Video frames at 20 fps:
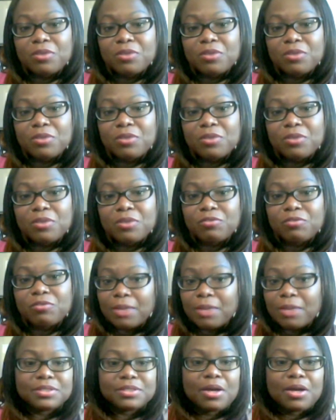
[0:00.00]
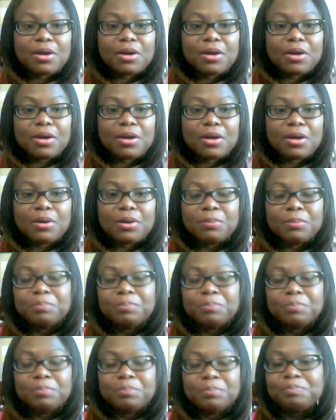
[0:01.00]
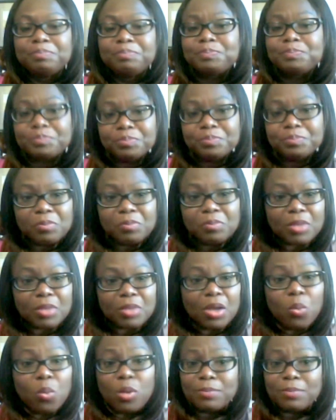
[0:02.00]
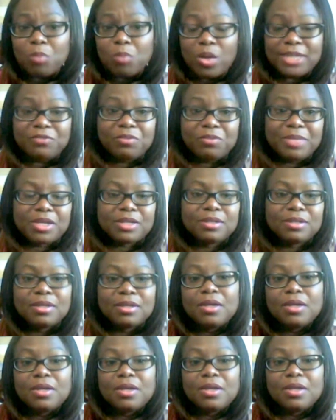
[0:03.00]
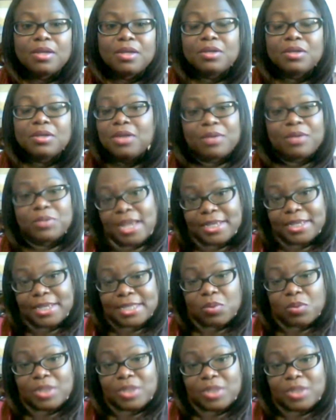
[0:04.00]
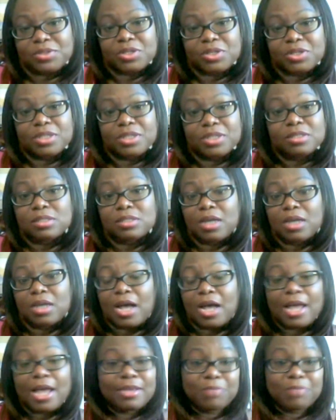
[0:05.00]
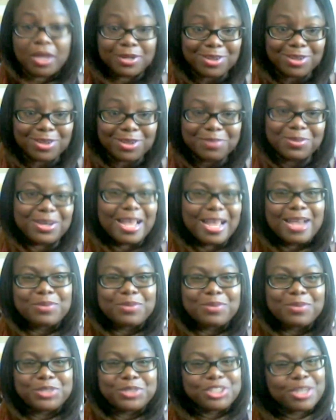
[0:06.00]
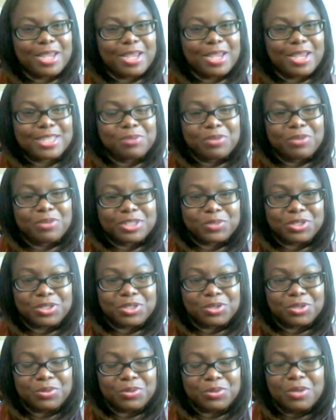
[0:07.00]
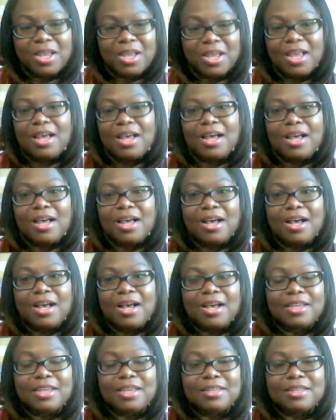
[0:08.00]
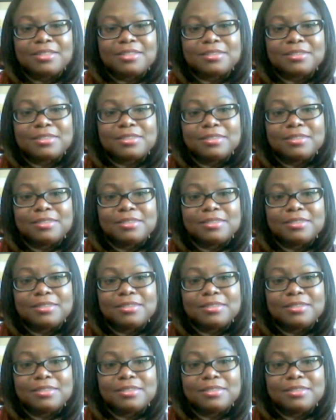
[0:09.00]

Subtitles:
want more information, I will gladly answer questions. I am not a doctor, but I would share my experience with you. I